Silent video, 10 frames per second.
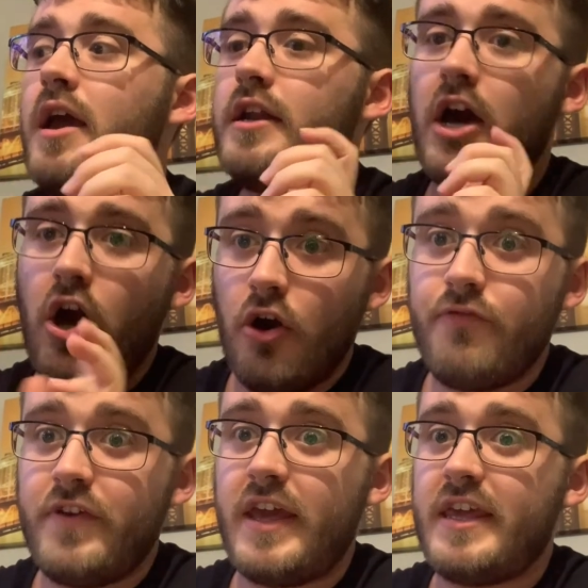And
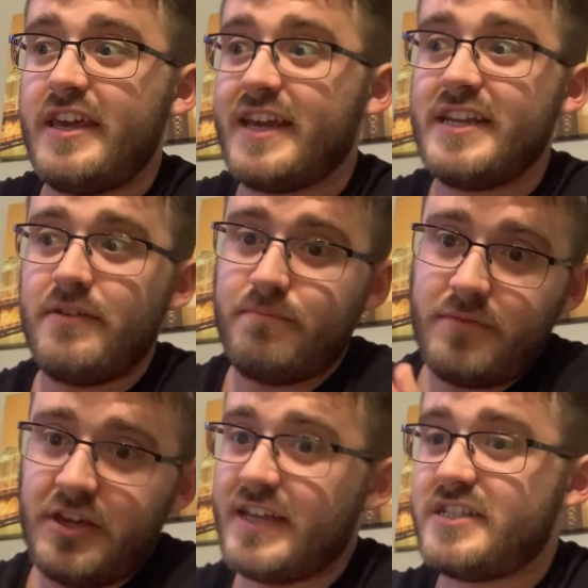hopefully you get it,
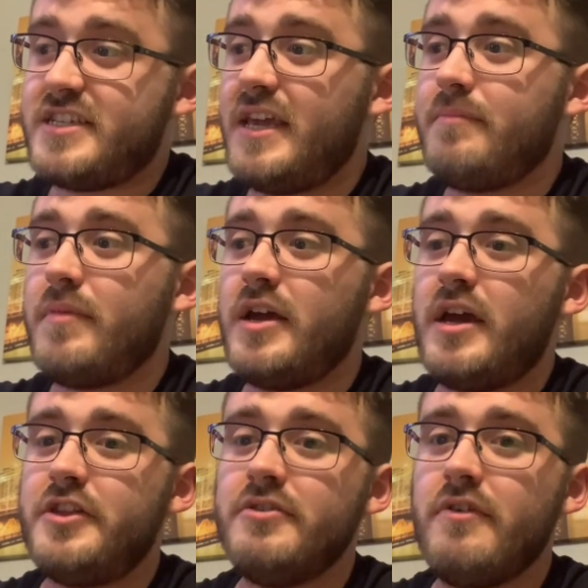you get to see my
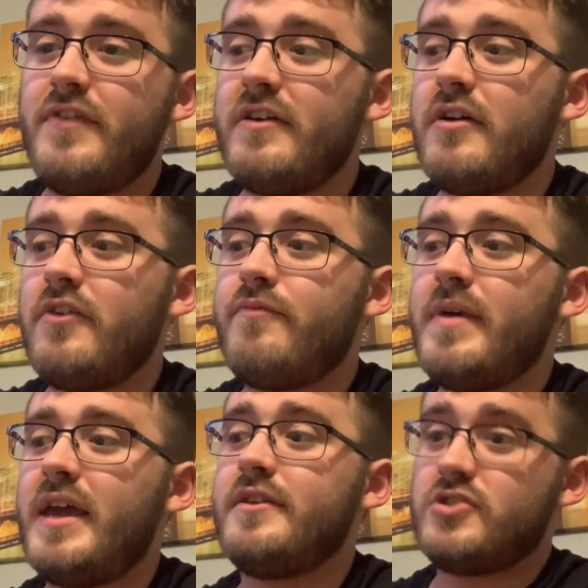another video of
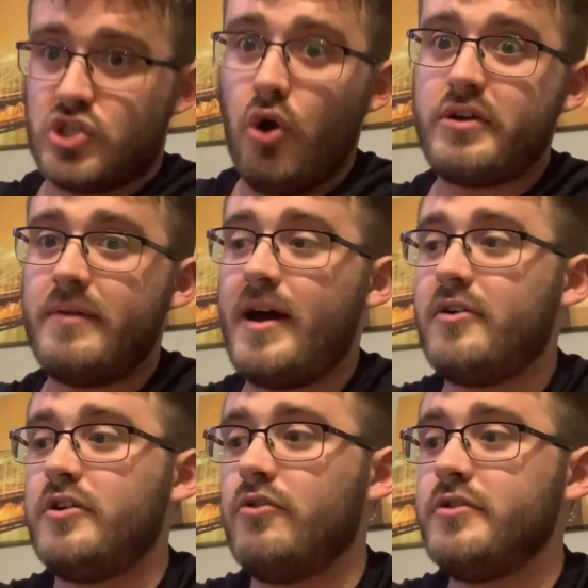me talking
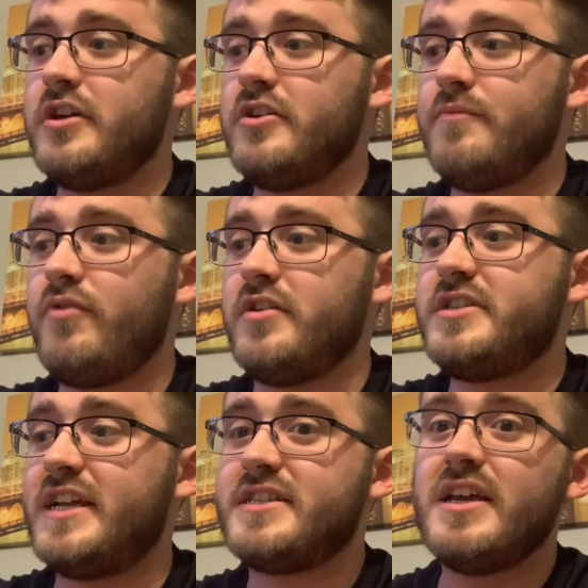about all the other
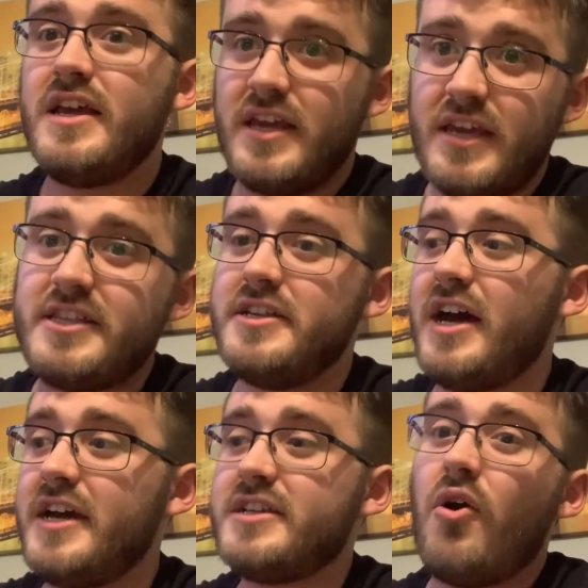projects
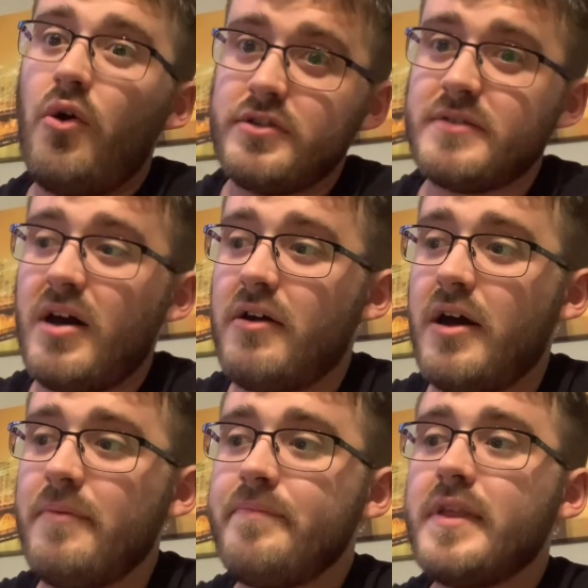tonight or
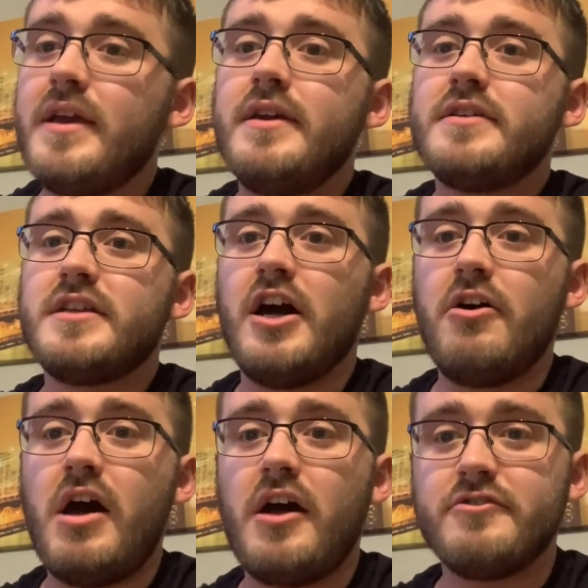tomorrow.
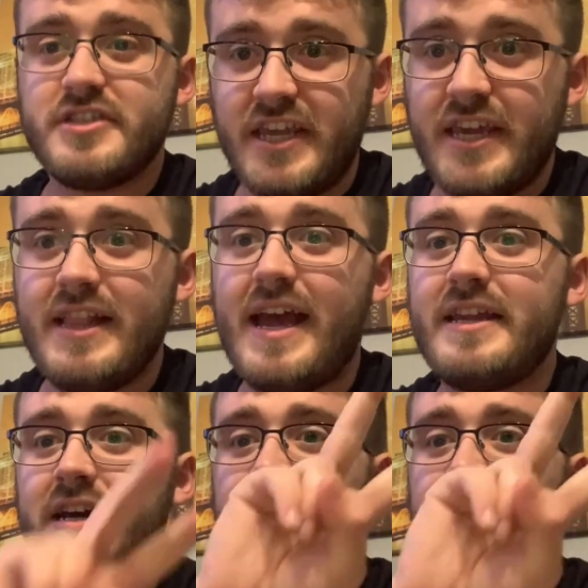So I'll see you later.